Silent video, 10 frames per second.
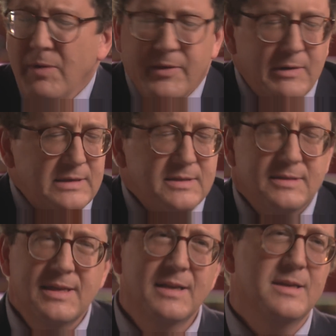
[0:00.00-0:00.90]
whether it's
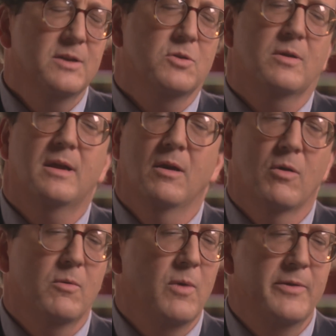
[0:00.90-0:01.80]
sentient or,
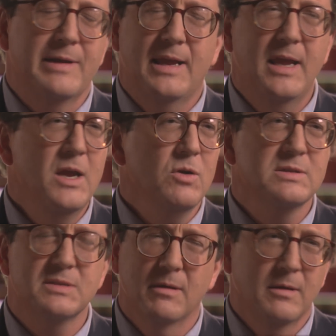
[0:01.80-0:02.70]
or whether it
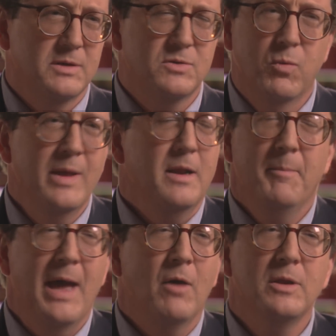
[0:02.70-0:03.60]
cares a twit
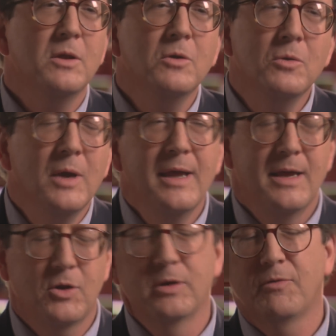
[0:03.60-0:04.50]
about you.
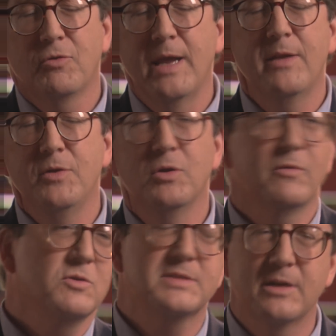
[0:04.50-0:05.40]
It could have created the
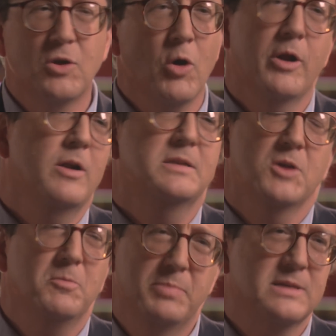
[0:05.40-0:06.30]
universe and gone on its
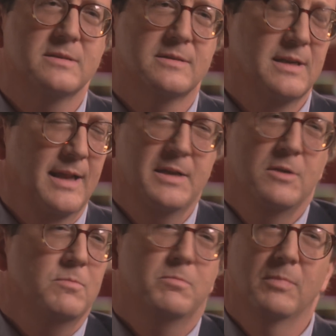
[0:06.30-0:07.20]
own business and let
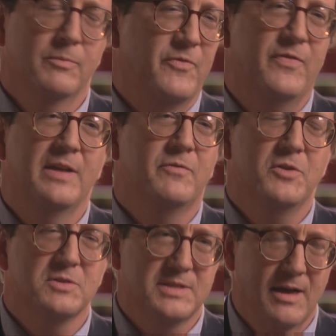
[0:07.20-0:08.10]
you fend for
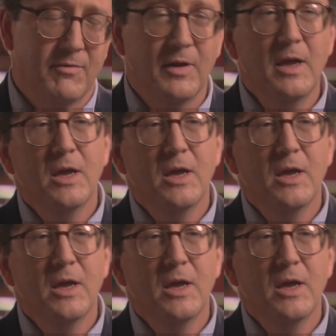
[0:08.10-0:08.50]
yourself.